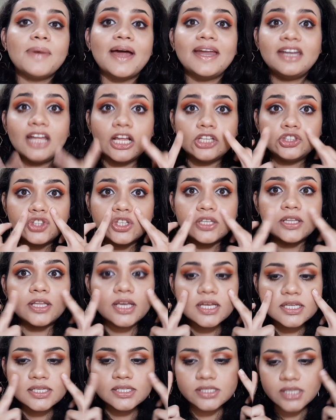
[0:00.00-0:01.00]
or by
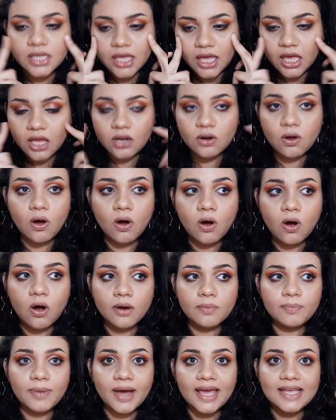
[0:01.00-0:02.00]
touching their skin
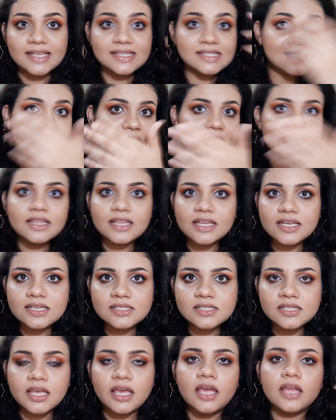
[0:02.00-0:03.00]
or by seeing
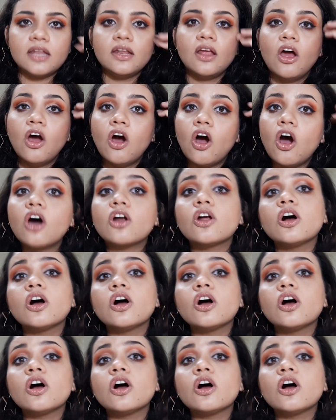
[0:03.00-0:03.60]
their skin